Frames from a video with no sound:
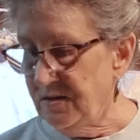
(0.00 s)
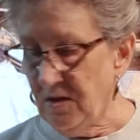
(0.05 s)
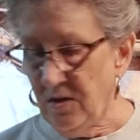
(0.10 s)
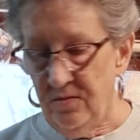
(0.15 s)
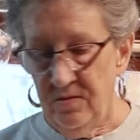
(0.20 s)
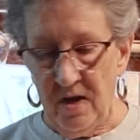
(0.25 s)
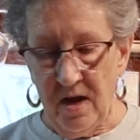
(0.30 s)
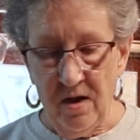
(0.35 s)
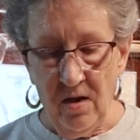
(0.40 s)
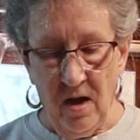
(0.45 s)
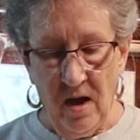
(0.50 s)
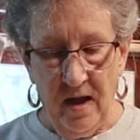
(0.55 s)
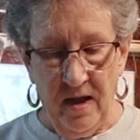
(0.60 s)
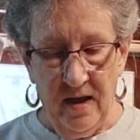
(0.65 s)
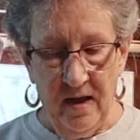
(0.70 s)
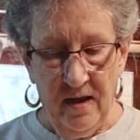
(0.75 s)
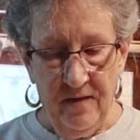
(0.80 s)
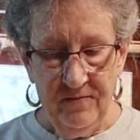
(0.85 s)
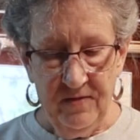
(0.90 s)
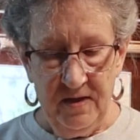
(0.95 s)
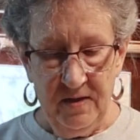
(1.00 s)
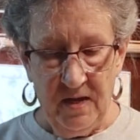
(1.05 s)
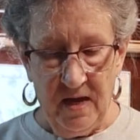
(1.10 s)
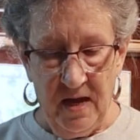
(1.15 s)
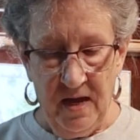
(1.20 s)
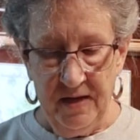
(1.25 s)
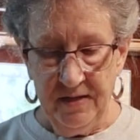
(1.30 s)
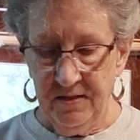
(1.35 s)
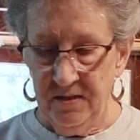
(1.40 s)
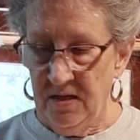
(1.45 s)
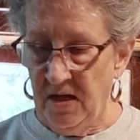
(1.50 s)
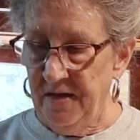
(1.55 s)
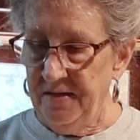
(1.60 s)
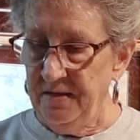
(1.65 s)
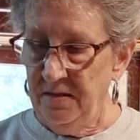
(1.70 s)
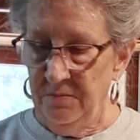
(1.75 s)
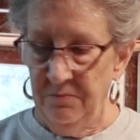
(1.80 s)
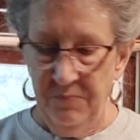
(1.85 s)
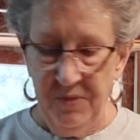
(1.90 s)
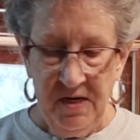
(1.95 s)
so now I have the eggs
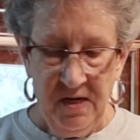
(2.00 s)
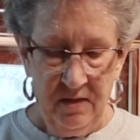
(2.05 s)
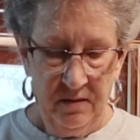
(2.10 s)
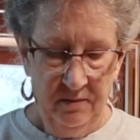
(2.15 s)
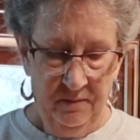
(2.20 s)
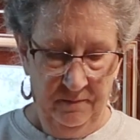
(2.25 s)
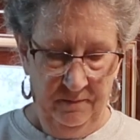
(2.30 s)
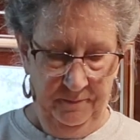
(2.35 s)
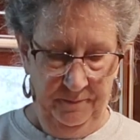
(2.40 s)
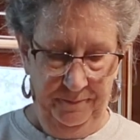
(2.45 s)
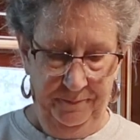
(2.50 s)
nice and beaten.